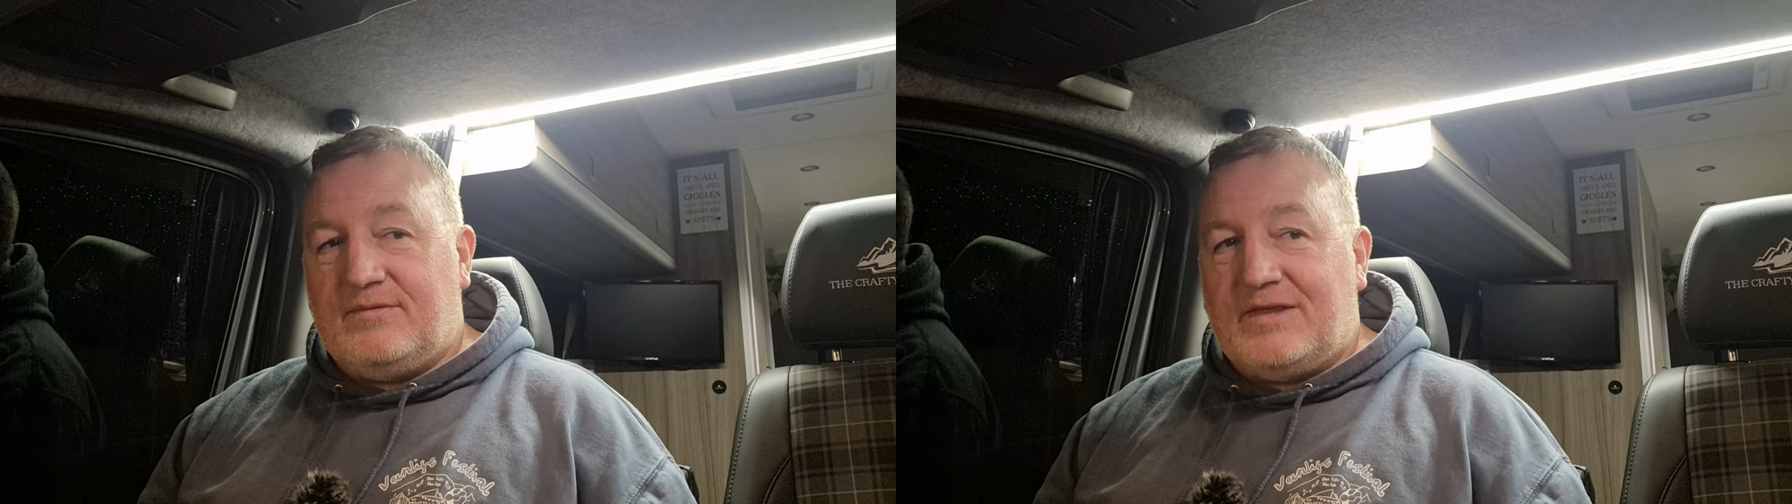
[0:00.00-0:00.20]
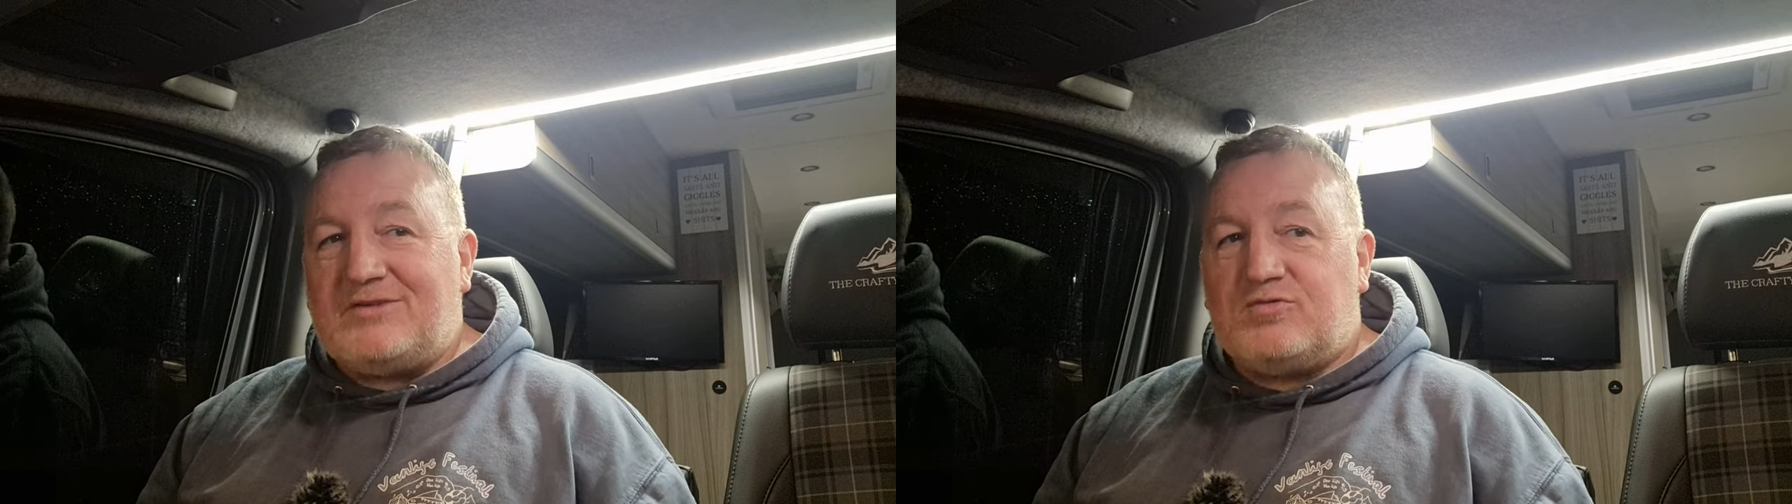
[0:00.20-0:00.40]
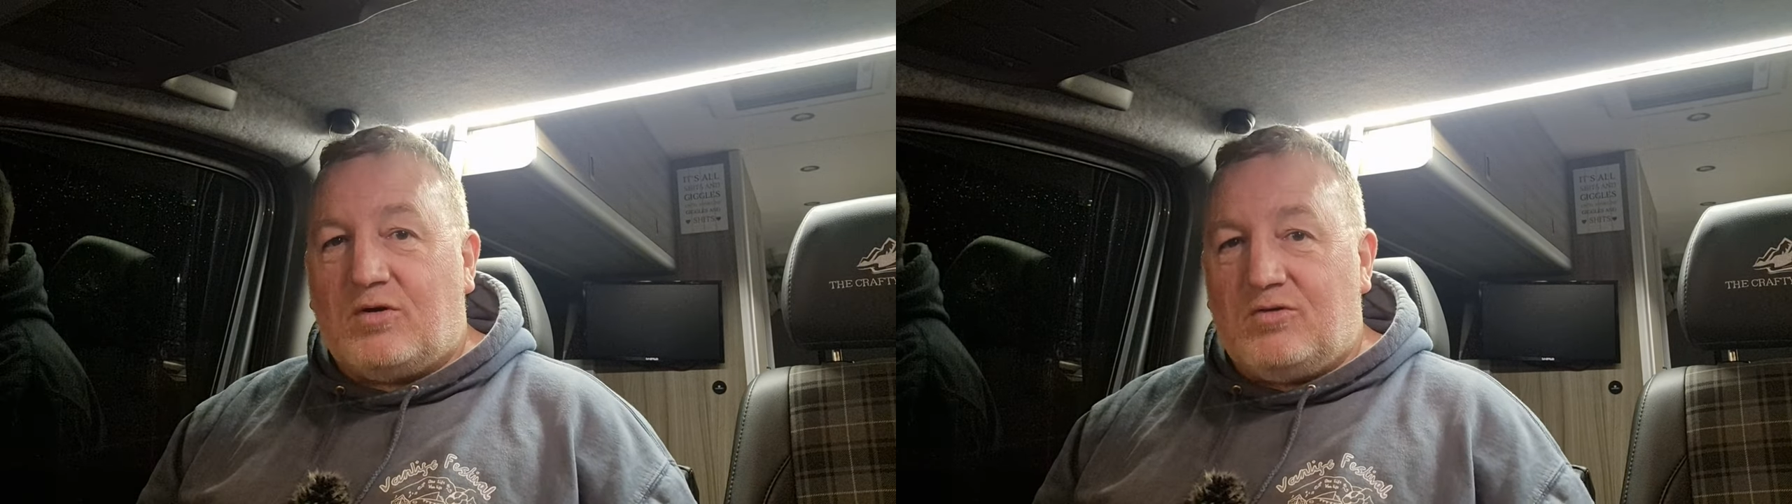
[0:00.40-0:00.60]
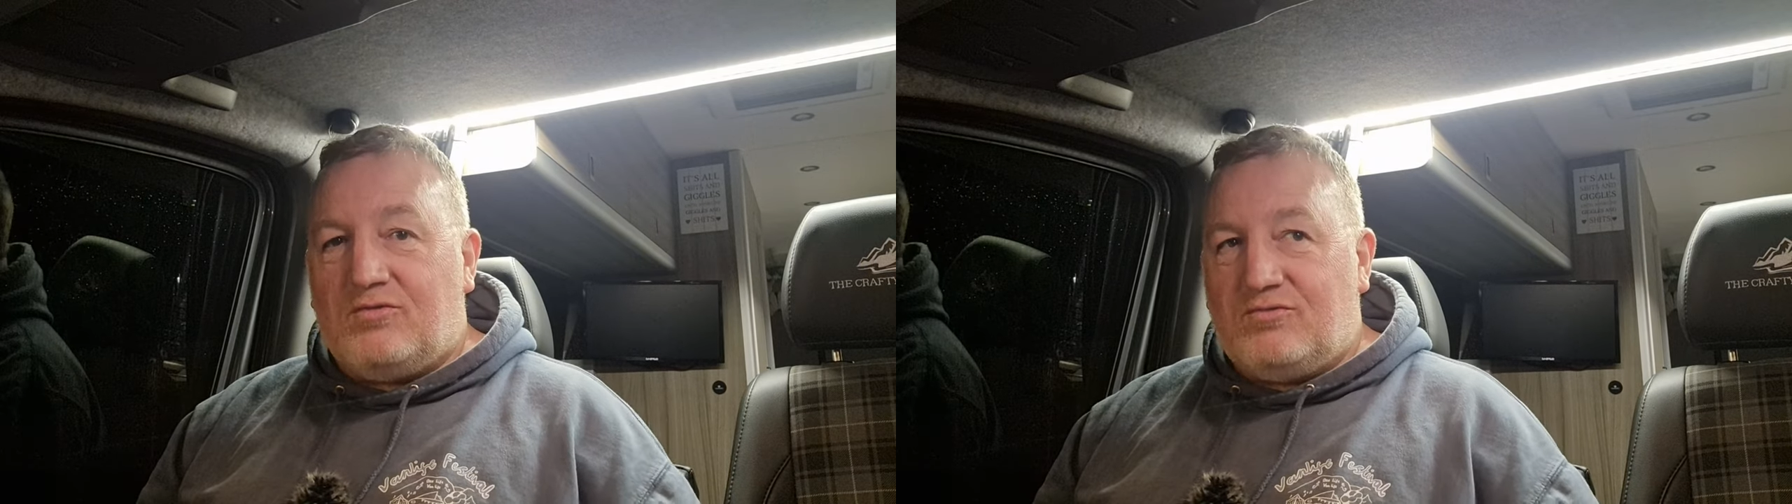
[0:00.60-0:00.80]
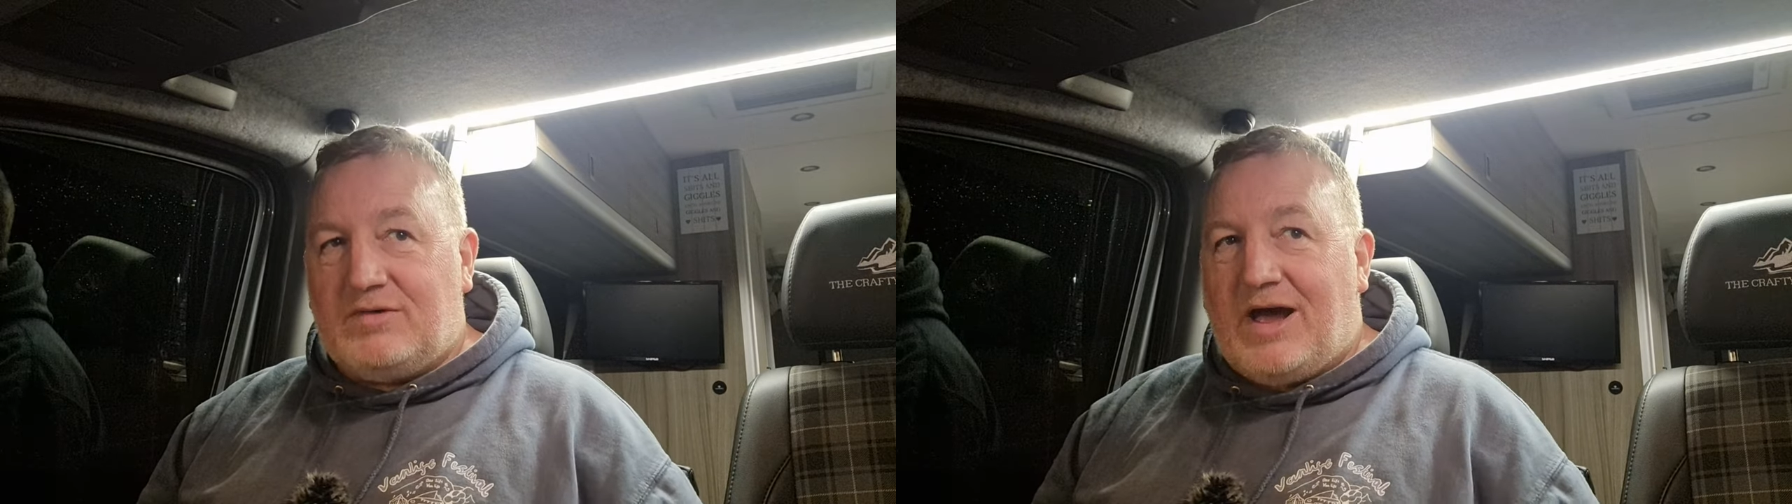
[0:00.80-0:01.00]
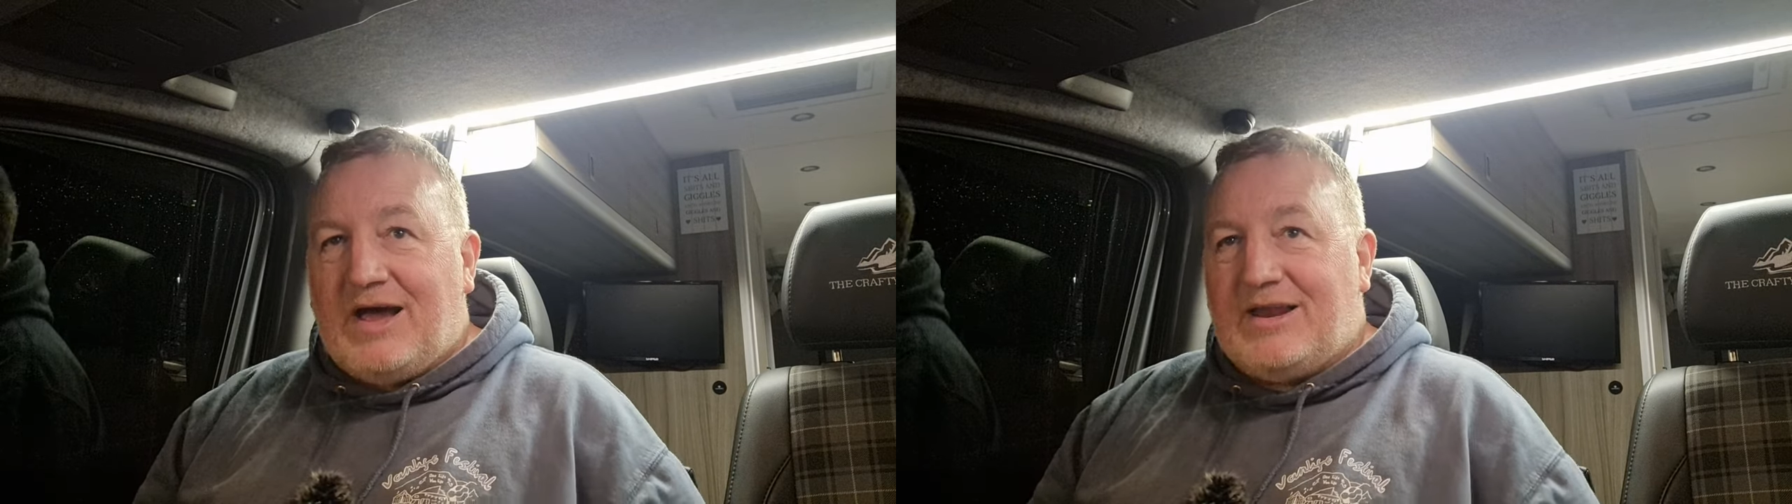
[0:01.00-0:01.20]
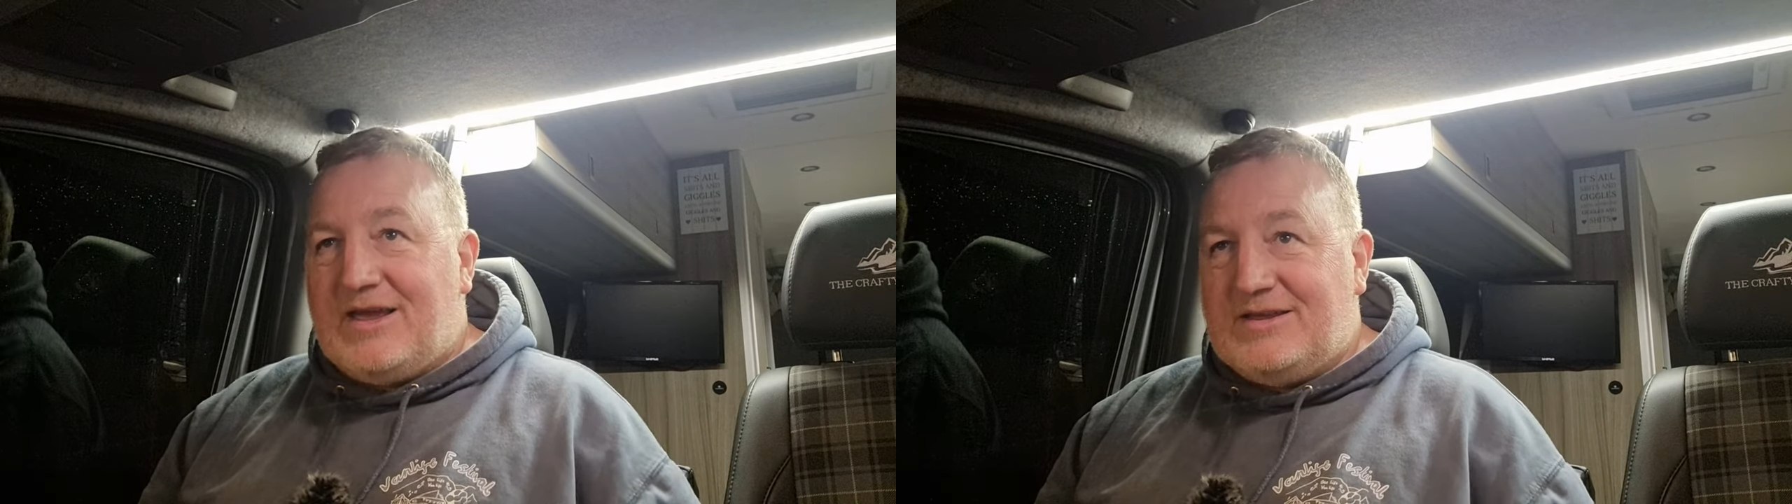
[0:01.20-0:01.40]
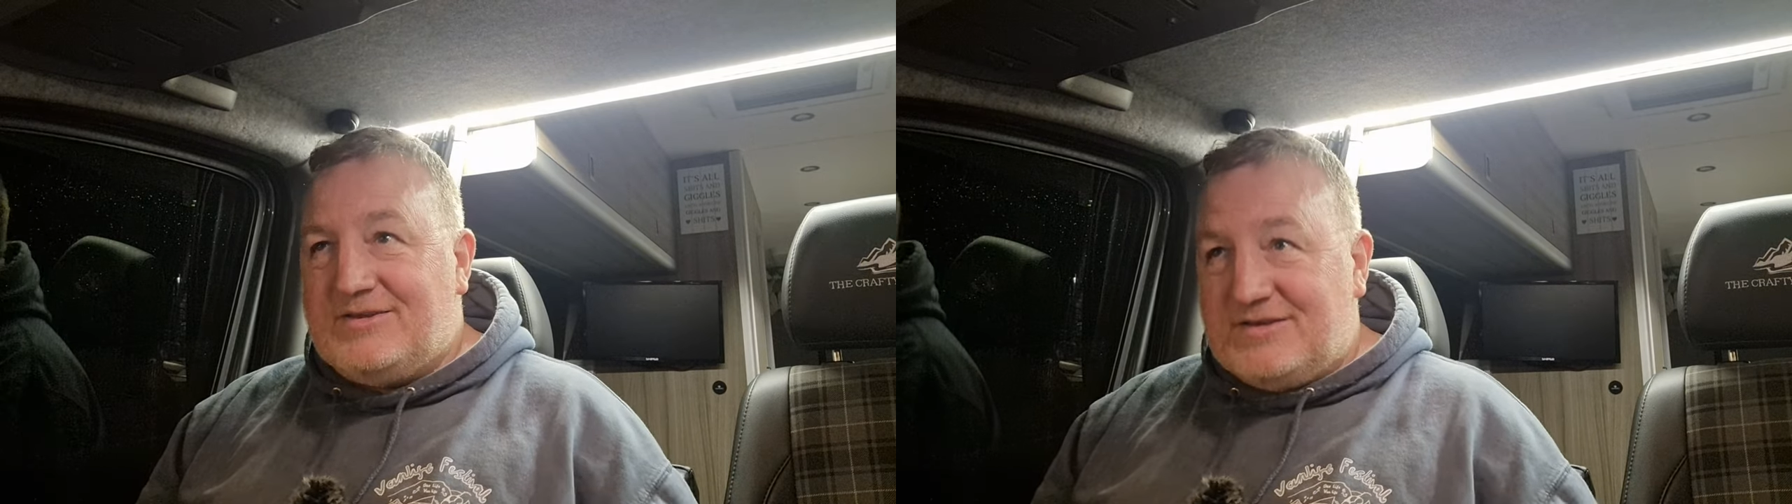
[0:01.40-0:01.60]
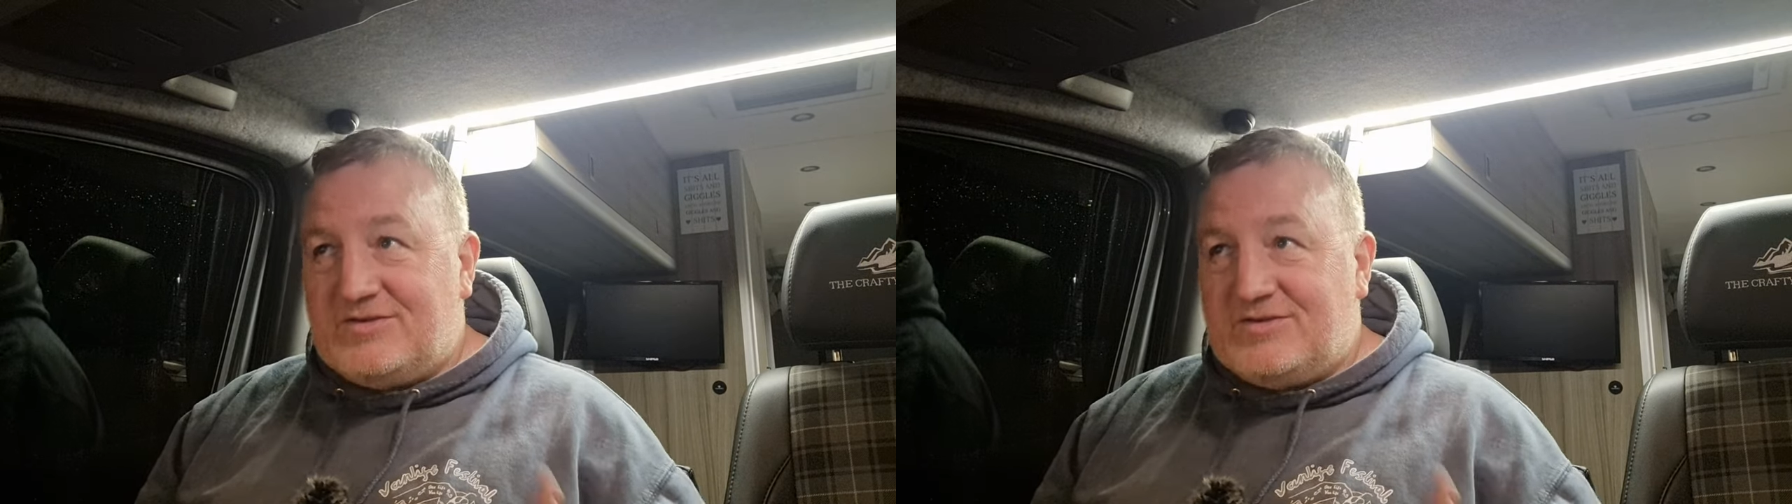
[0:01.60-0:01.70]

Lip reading: That's what highlighted